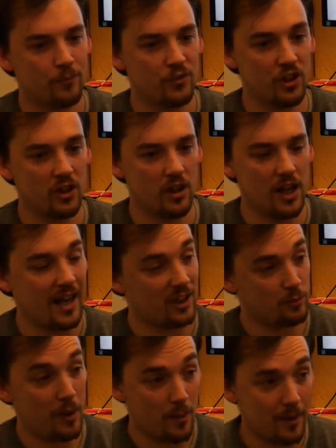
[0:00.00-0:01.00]
So an
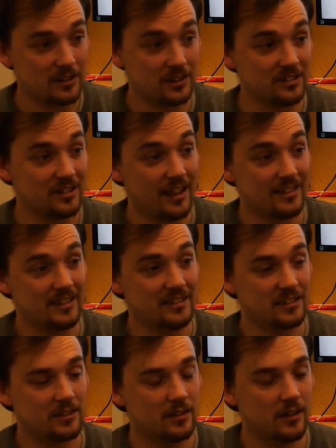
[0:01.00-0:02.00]
experimental
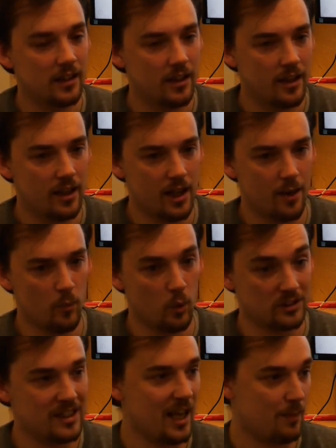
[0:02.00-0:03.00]
scientist
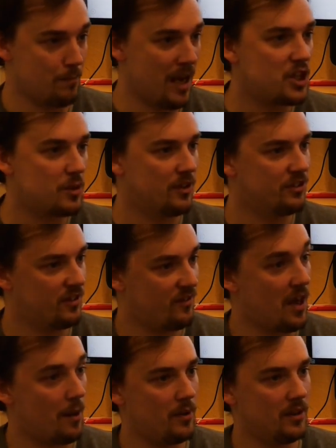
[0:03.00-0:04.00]
will take measurements
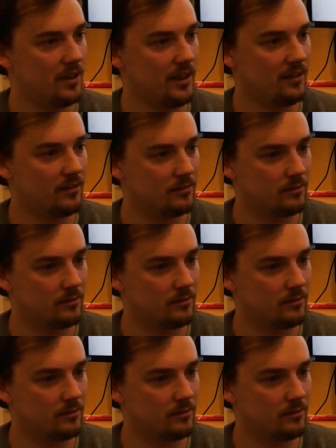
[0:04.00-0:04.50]
of that building,